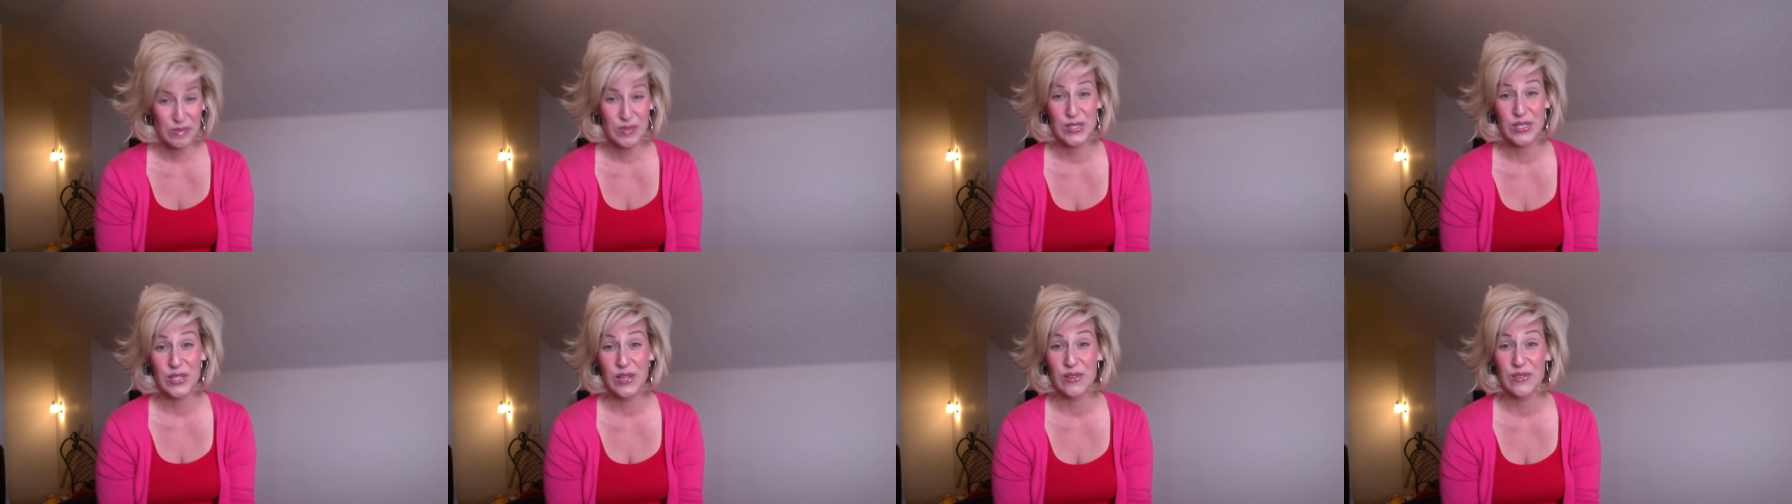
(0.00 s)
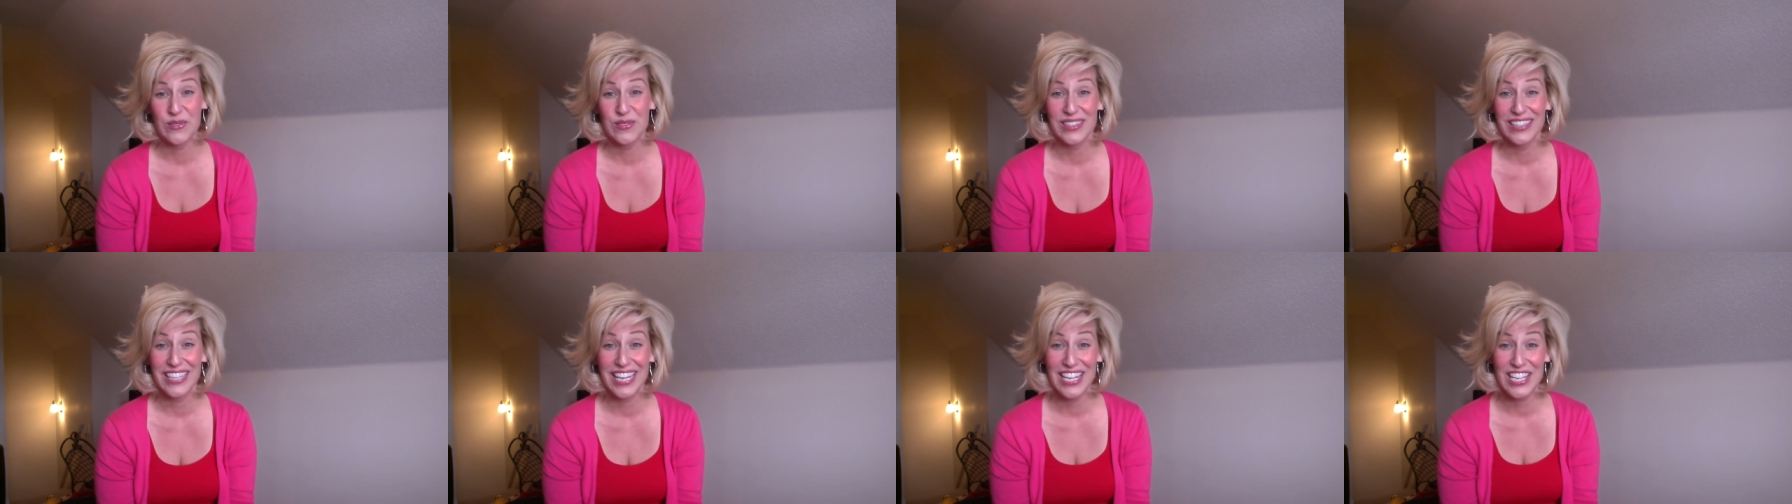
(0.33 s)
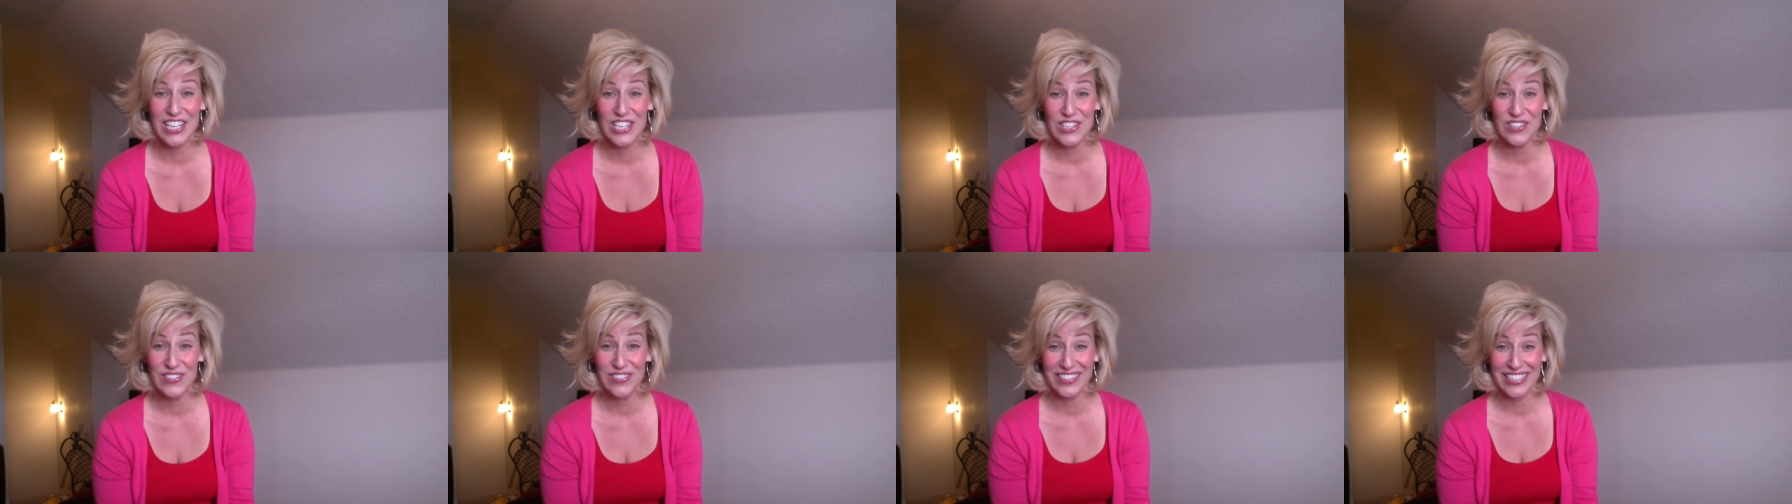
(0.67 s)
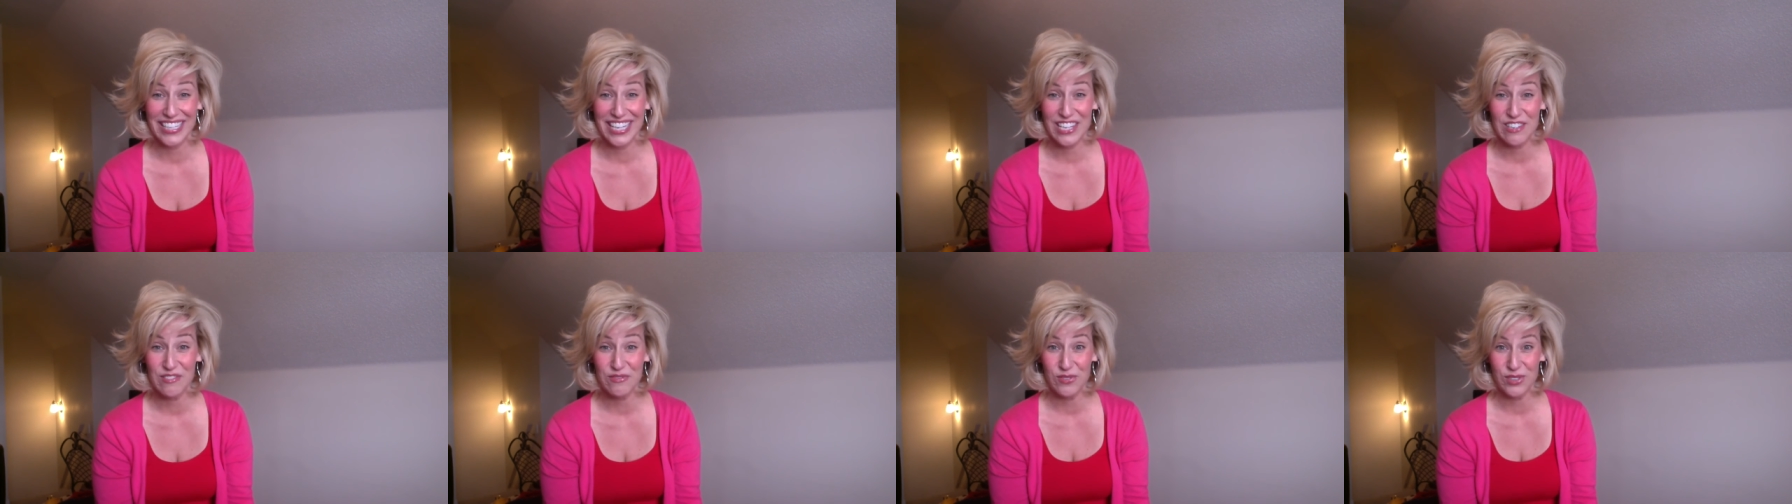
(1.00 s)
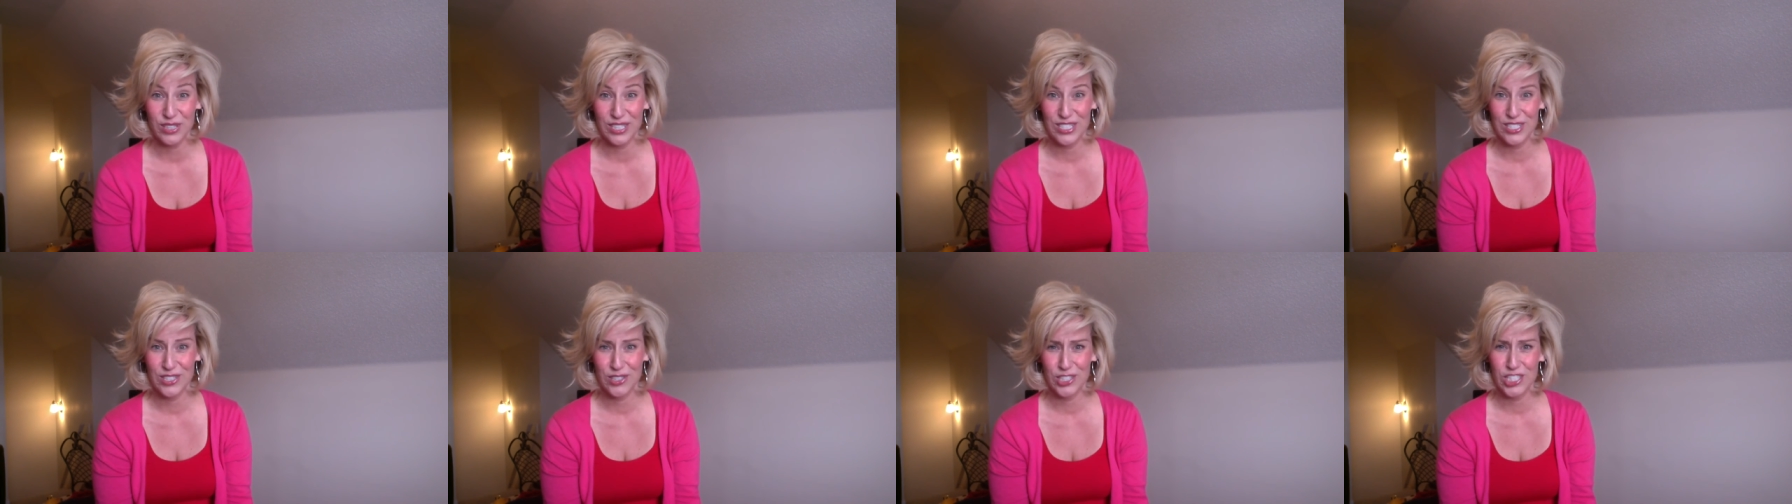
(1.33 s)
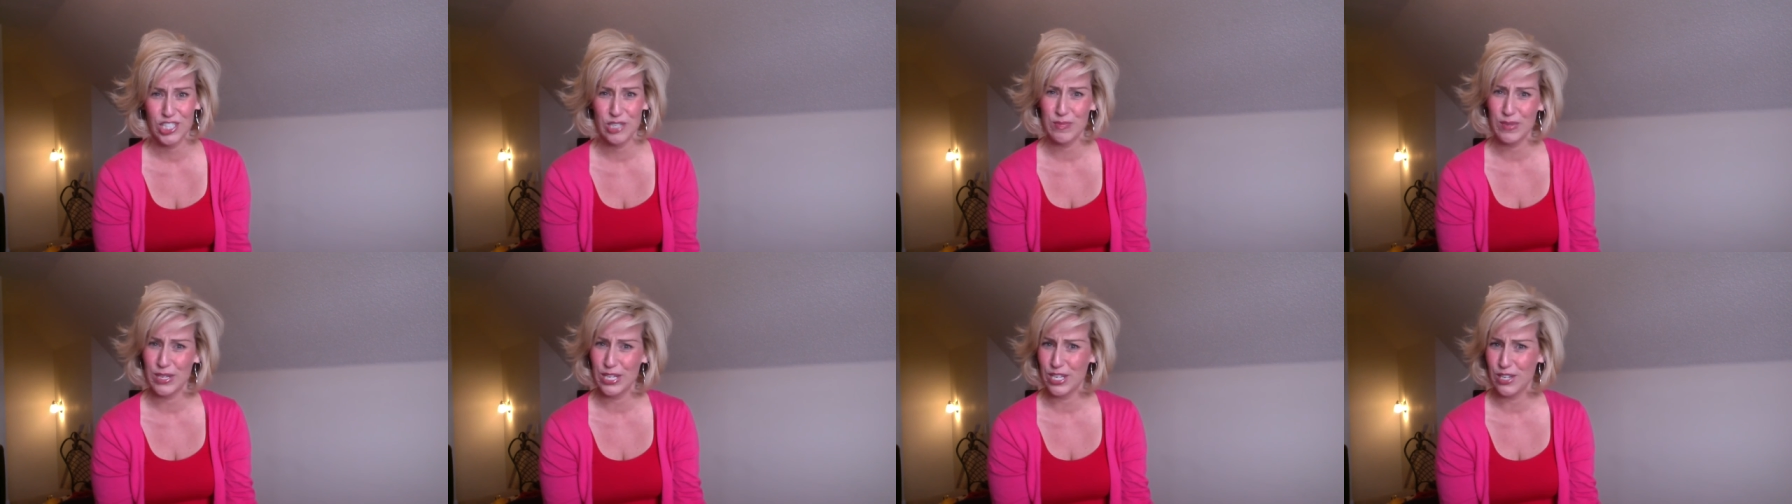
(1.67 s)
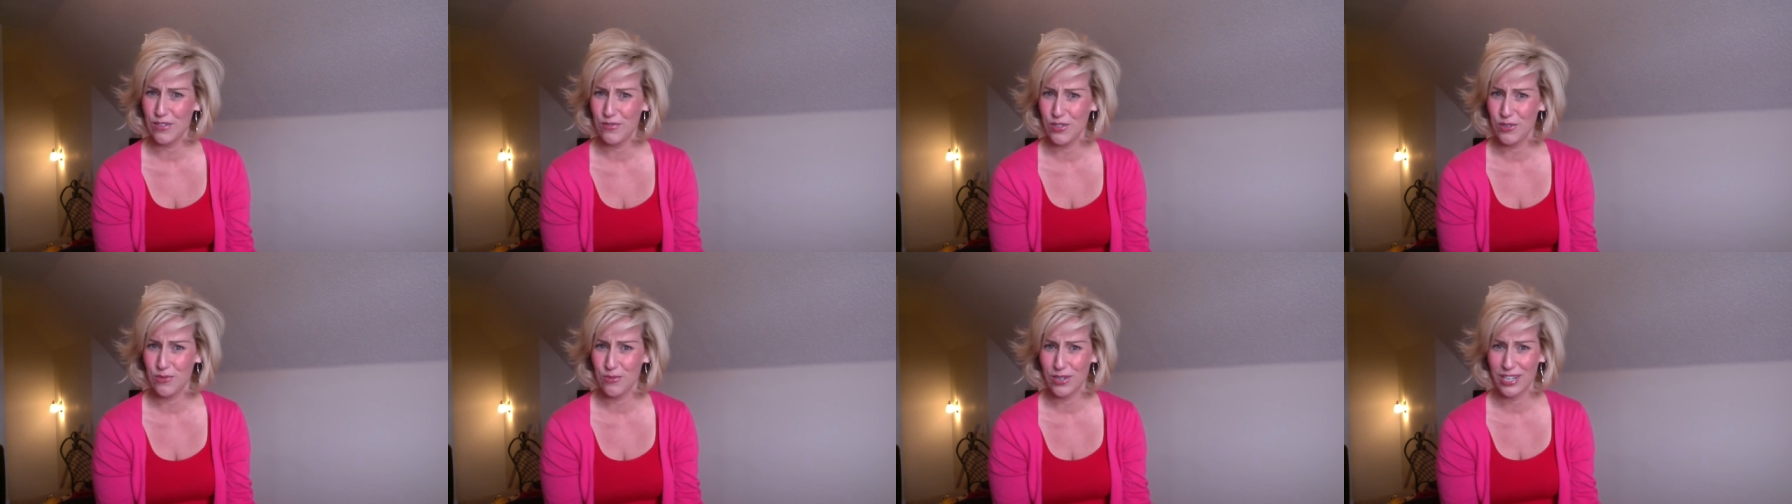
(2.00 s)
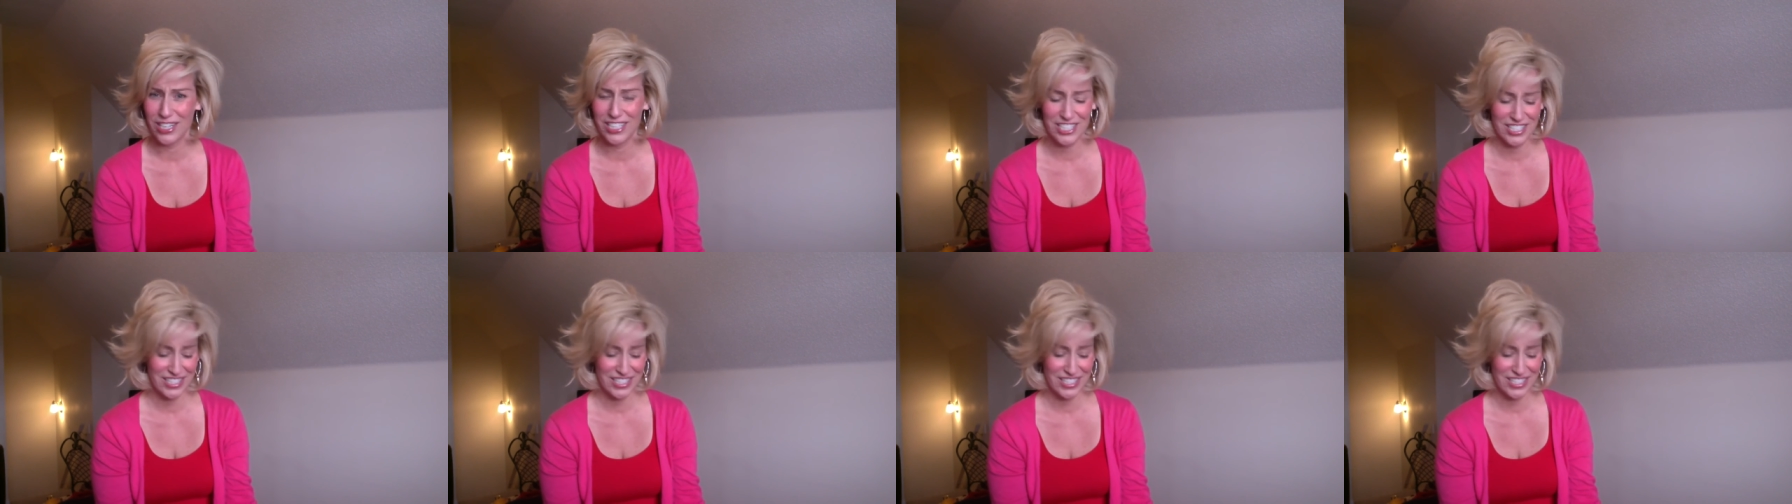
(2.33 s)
so. Thank you again for indulging me. If you watch